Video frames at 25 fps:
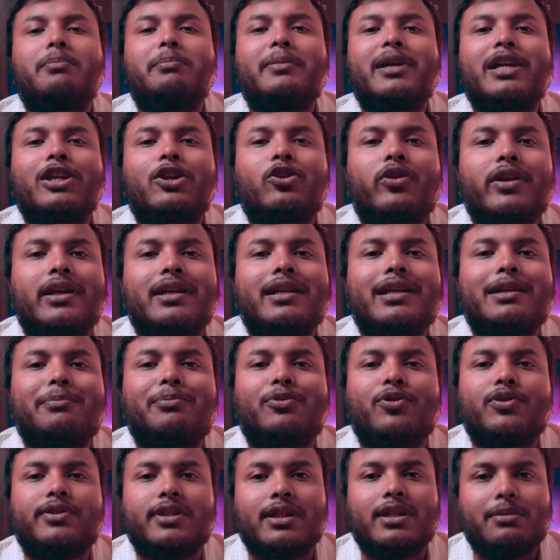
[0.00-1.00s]
make your editing
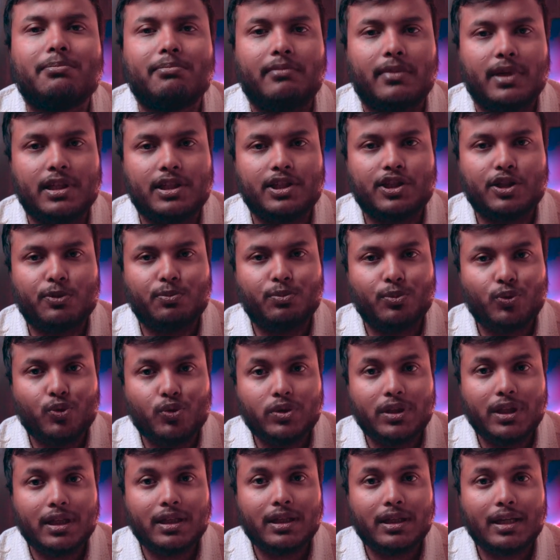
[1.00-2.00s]
process much
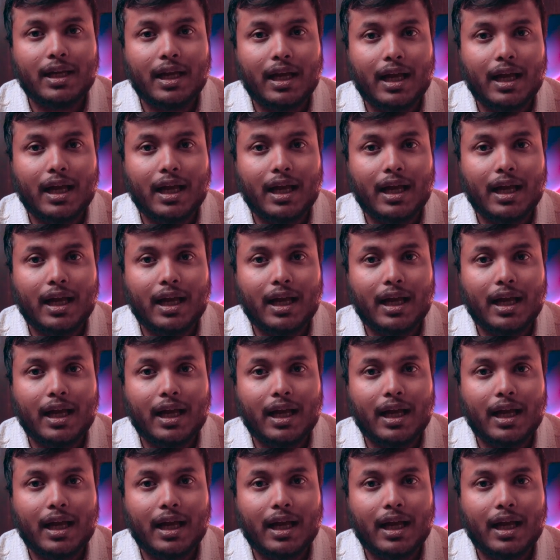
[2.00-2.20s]
smoother